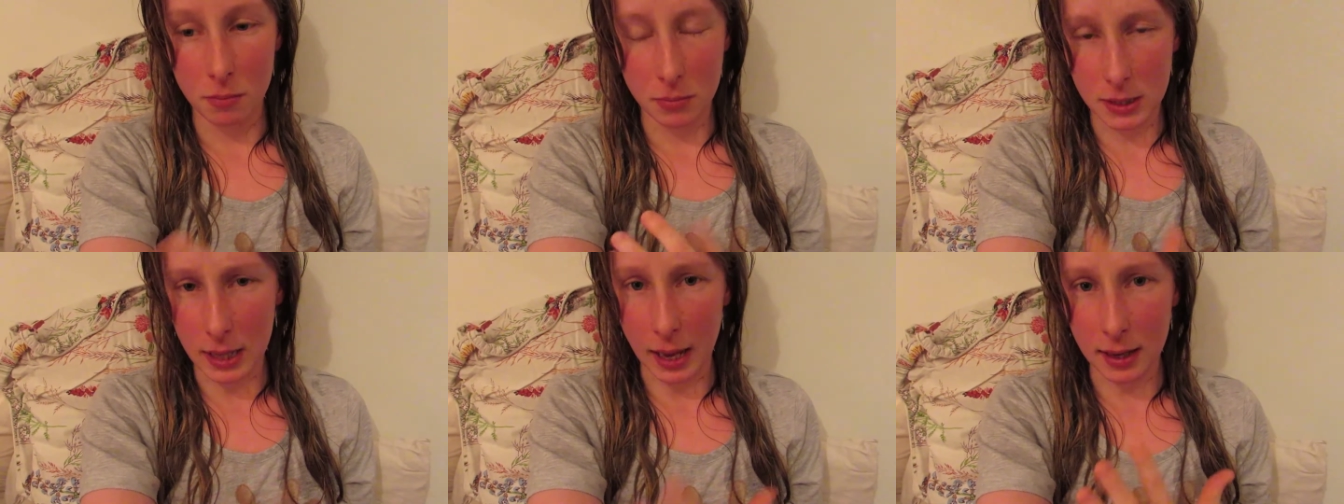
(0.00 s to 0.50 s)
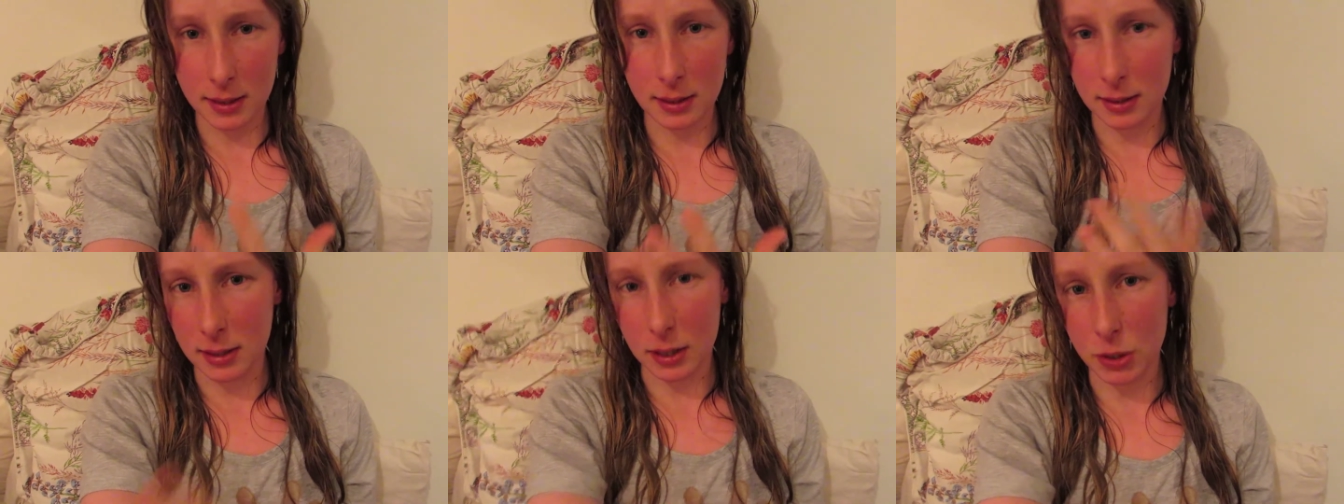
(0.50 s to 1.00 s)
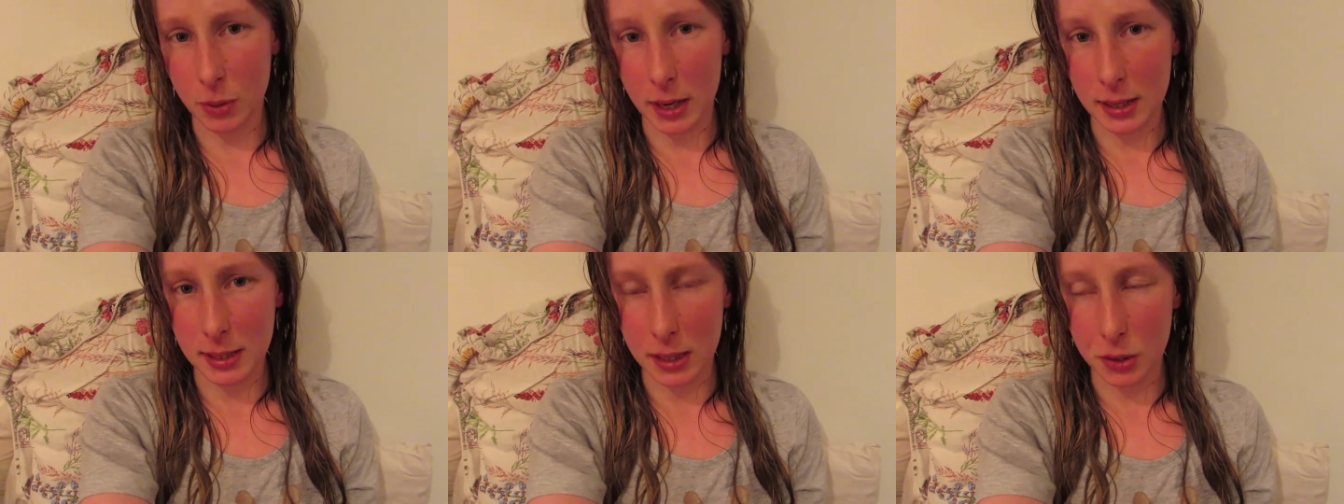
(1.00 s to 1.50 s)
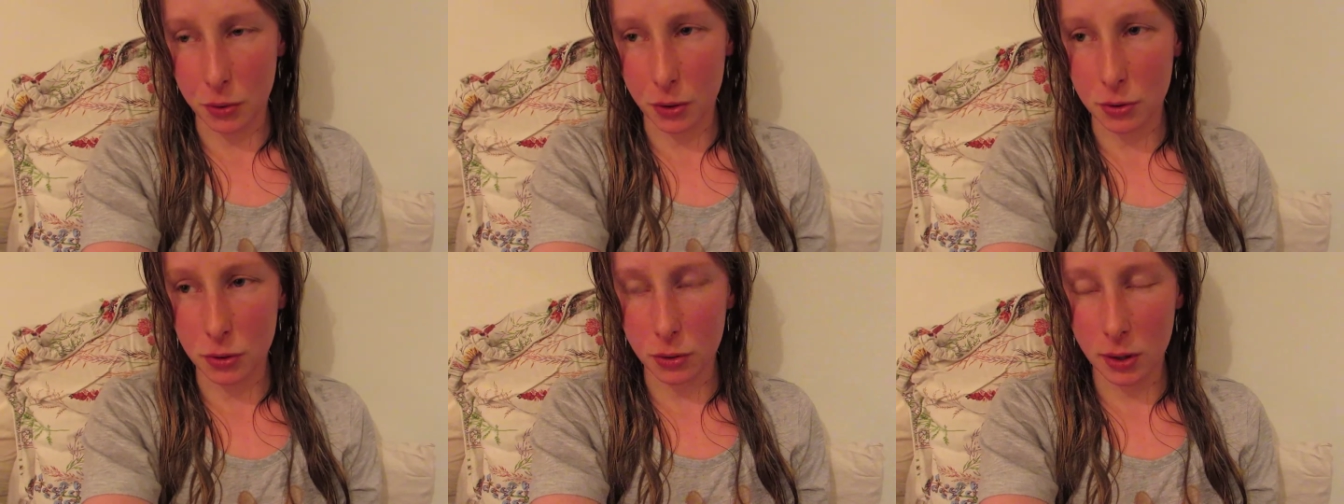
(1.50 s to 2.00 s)
sex and sexuality and all
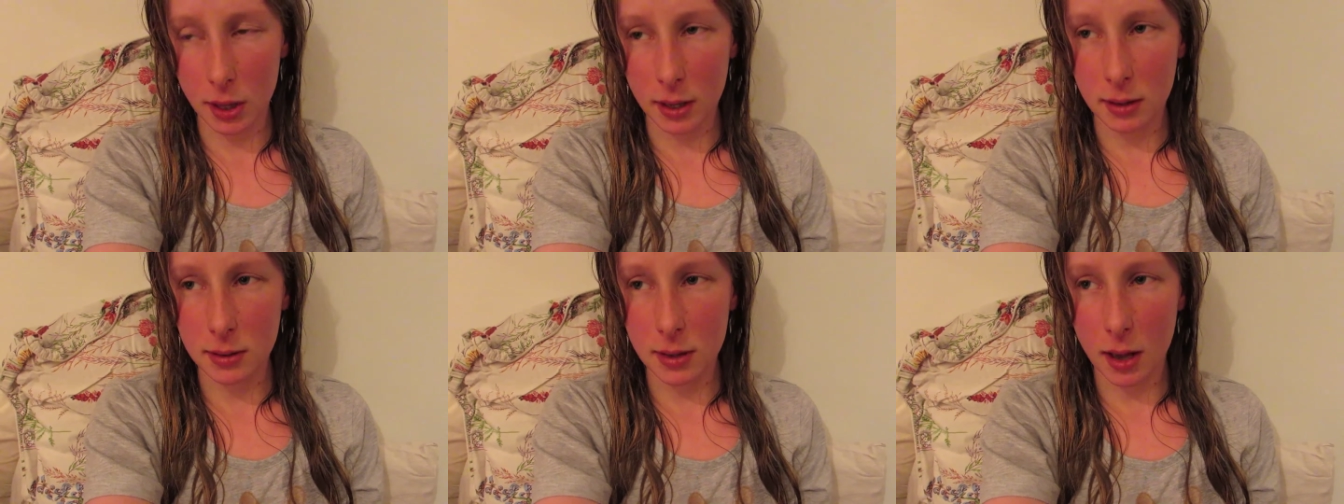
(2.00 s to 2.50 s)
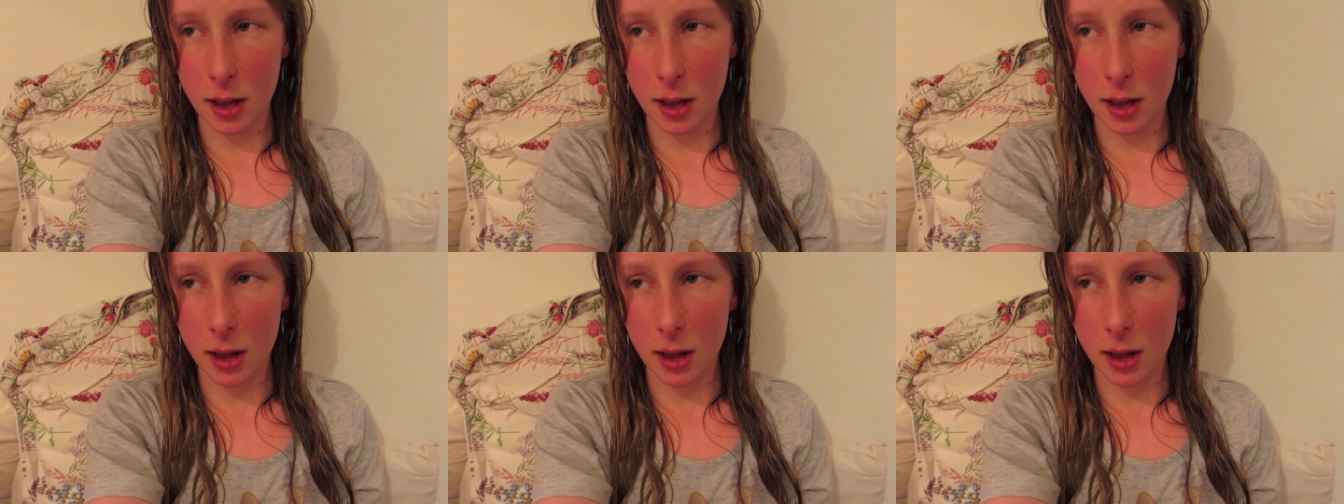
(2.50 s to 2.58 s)
those sort of things.